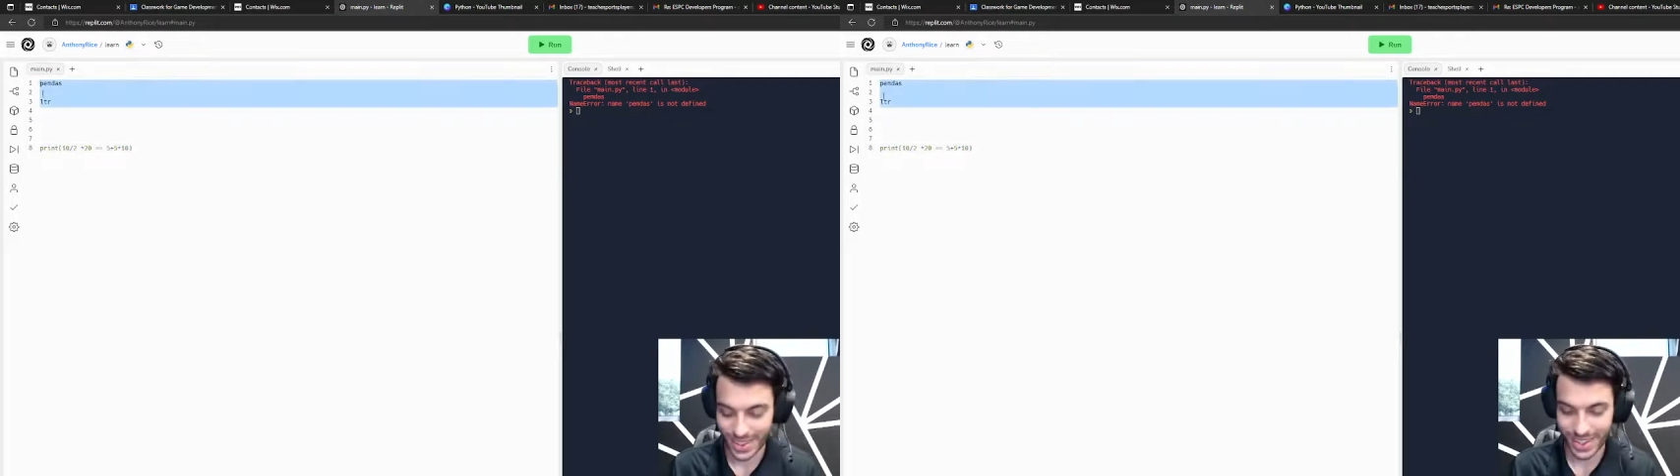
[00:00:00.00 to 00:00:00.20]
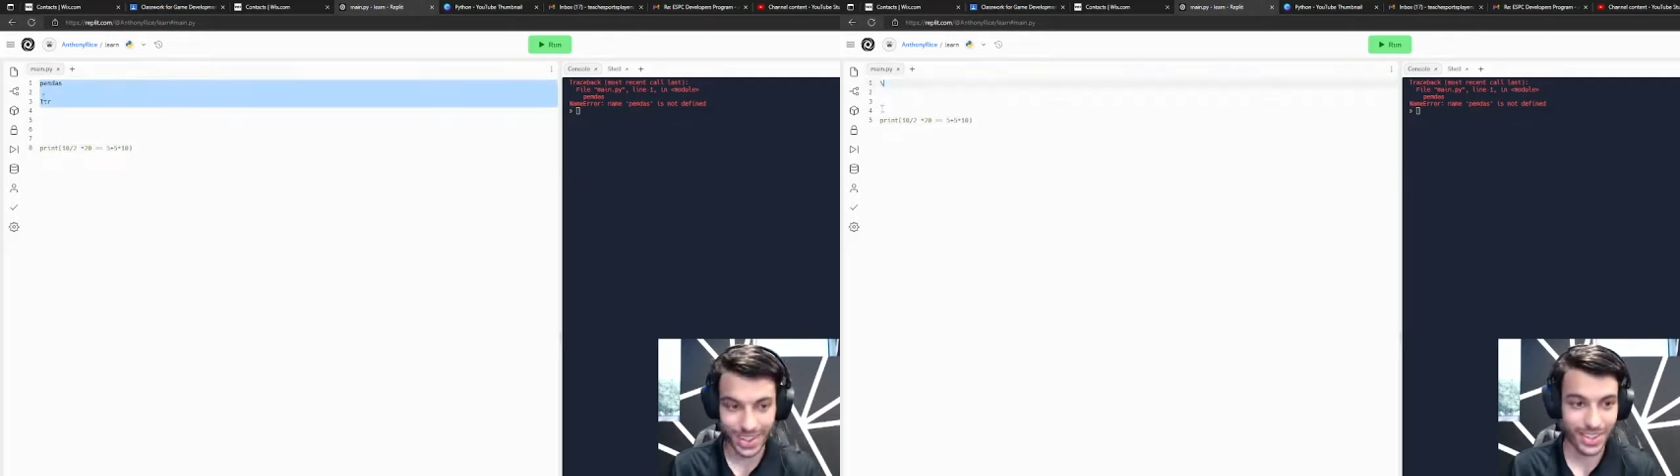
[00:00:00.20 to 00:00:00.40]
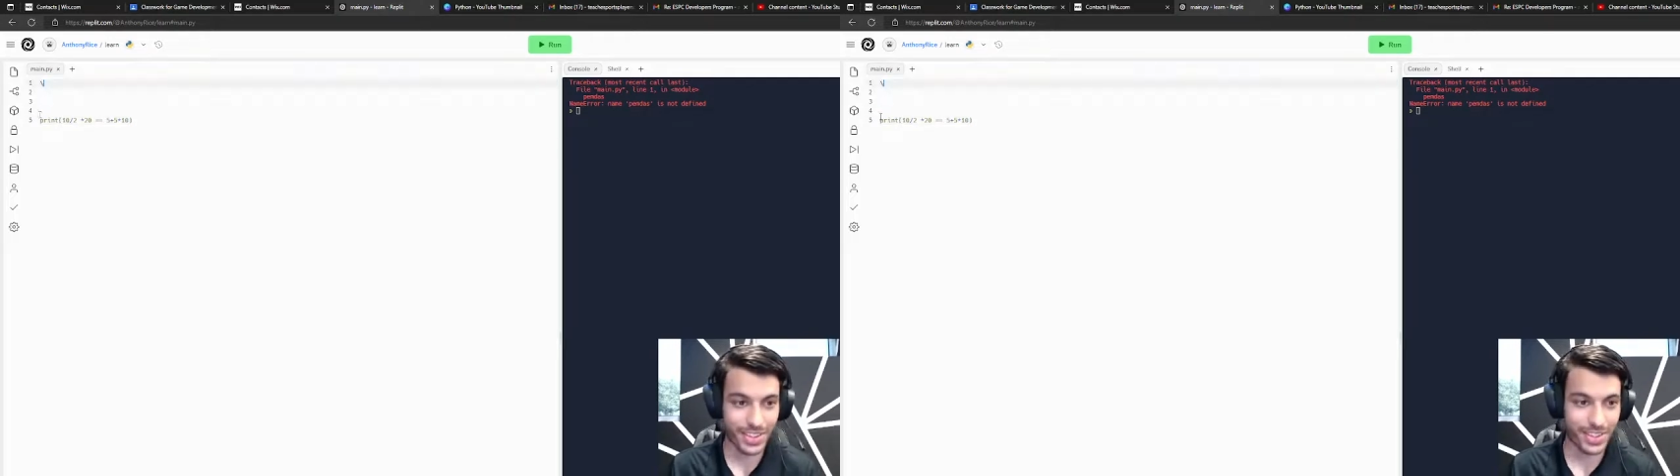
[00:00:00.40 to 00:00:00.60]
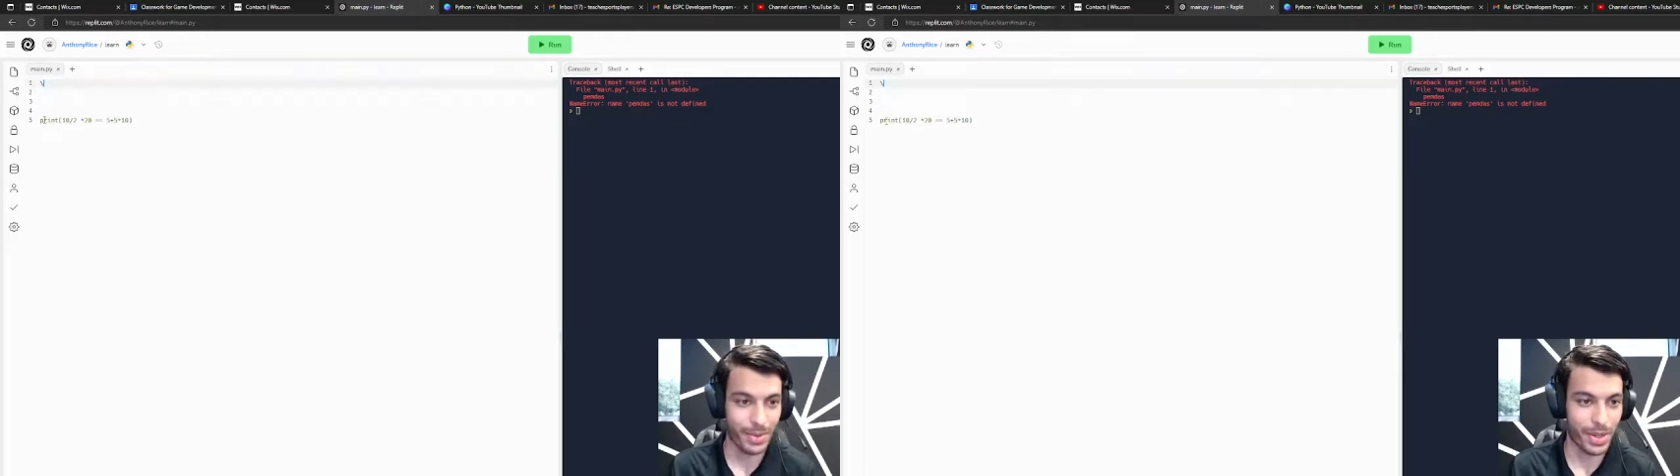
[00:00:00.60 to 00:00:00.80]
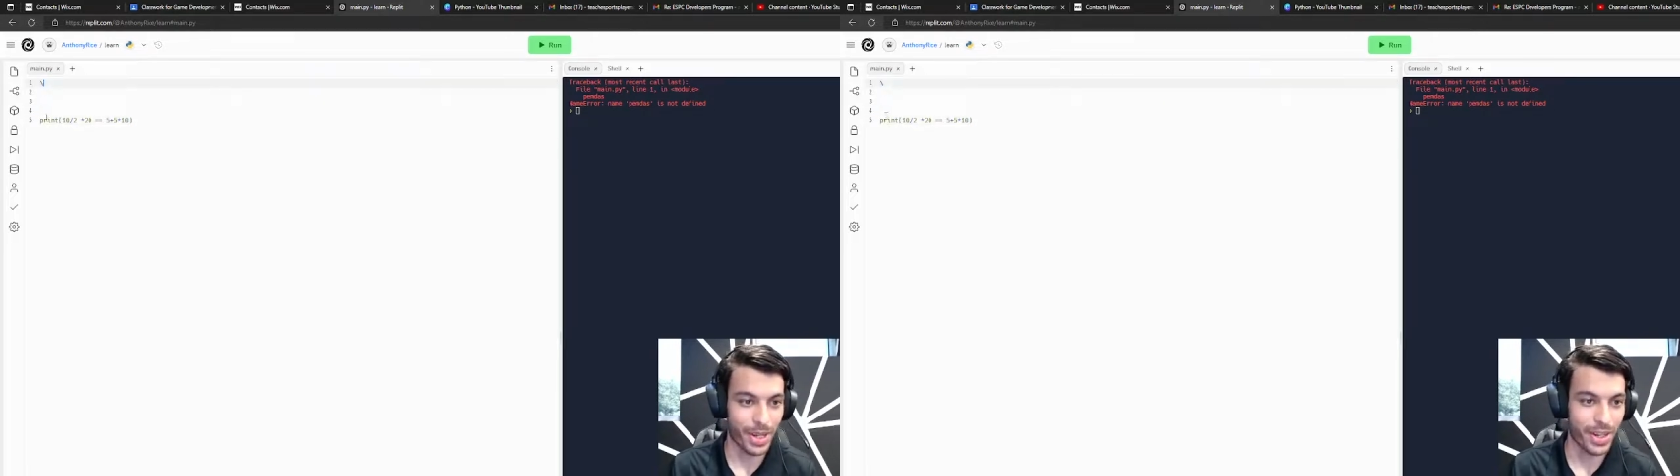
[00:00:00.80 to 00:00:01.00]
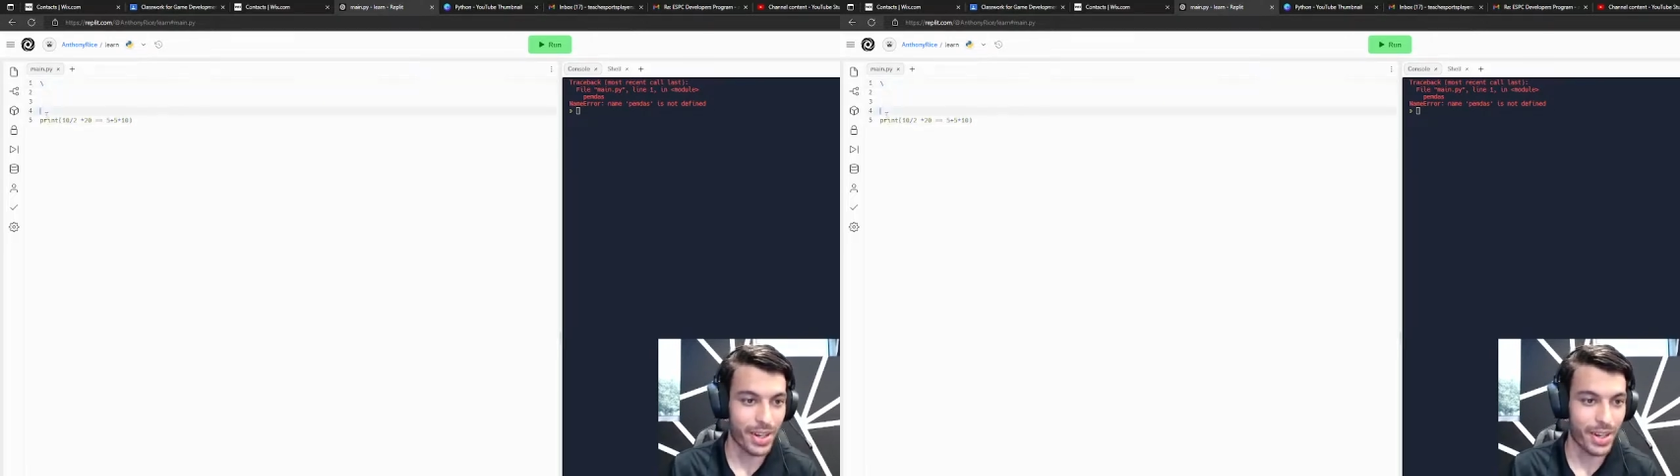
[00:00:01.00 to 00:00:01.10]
All this up here.